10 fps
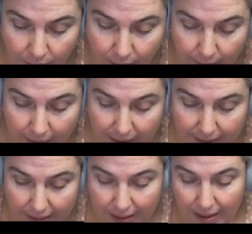But
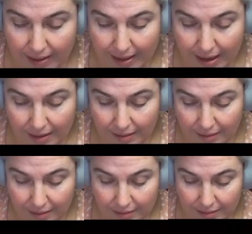again,
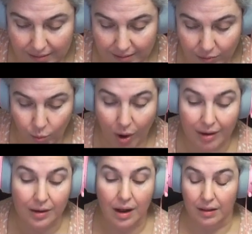this is
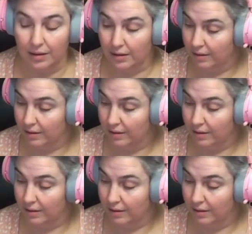watercolor.